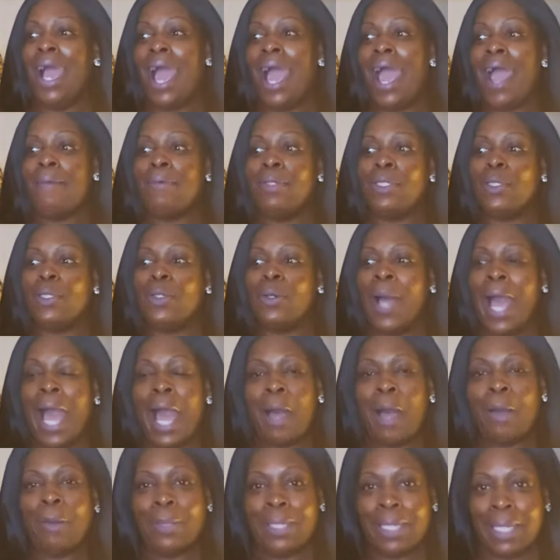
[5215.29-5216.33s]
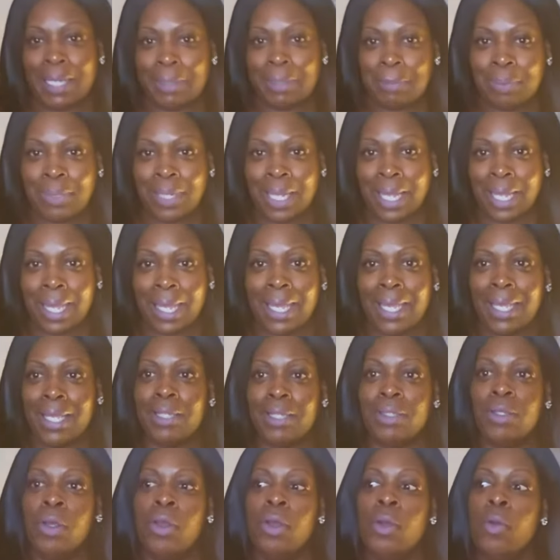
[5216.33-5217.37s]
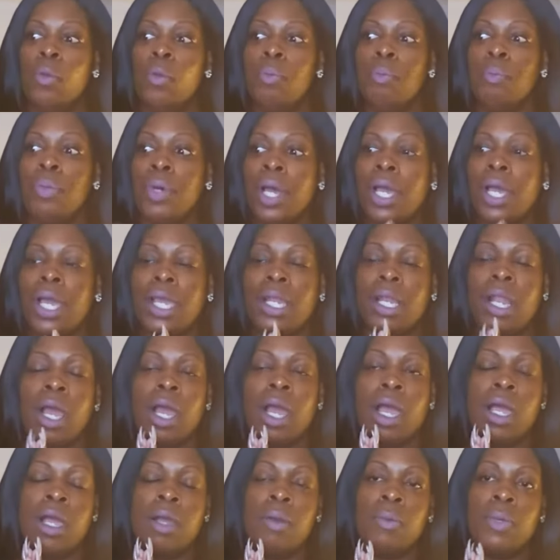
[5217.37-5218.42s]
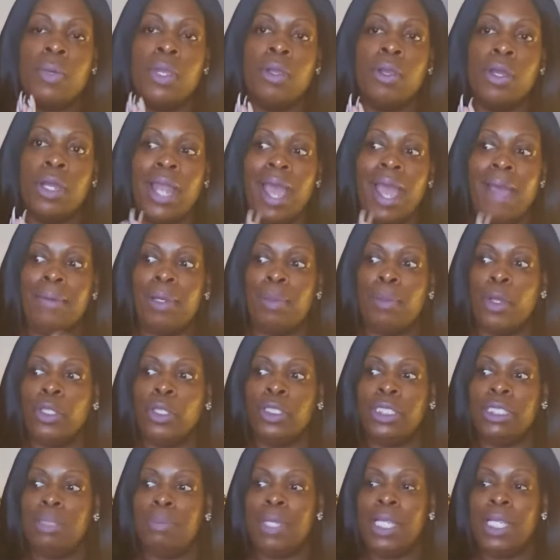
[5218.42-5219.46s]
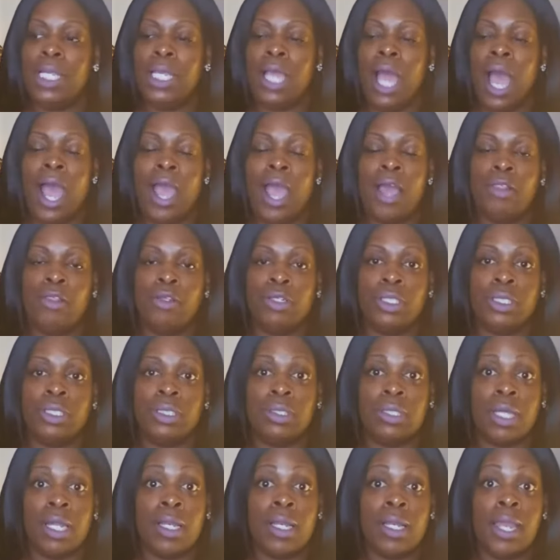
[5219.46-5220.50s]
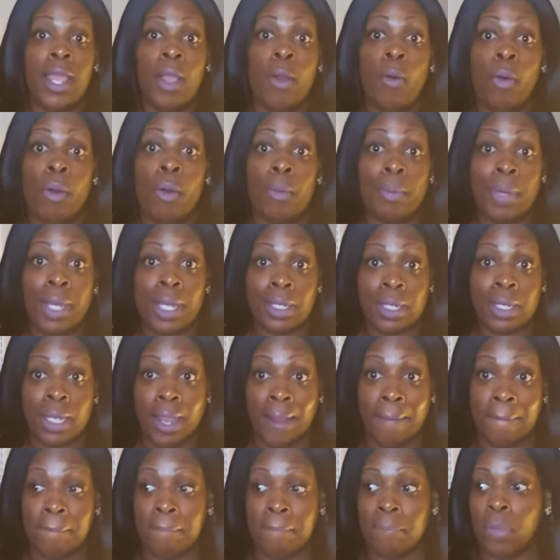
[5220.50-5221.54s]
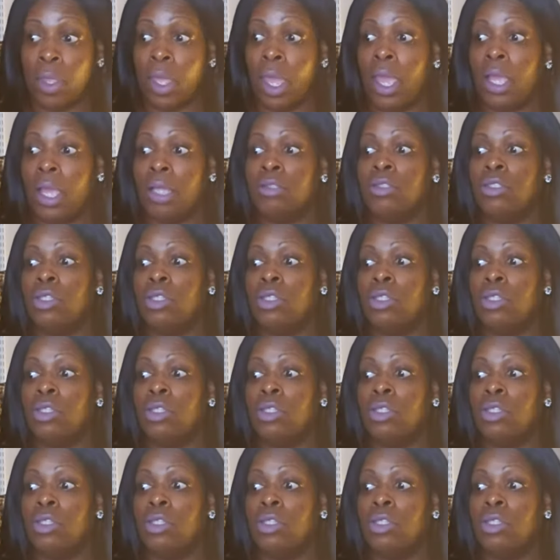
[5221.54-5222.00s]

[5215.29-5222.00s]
I have a little outing planned, but we are going to have an emergency meeting either Sunday or Monday, okay?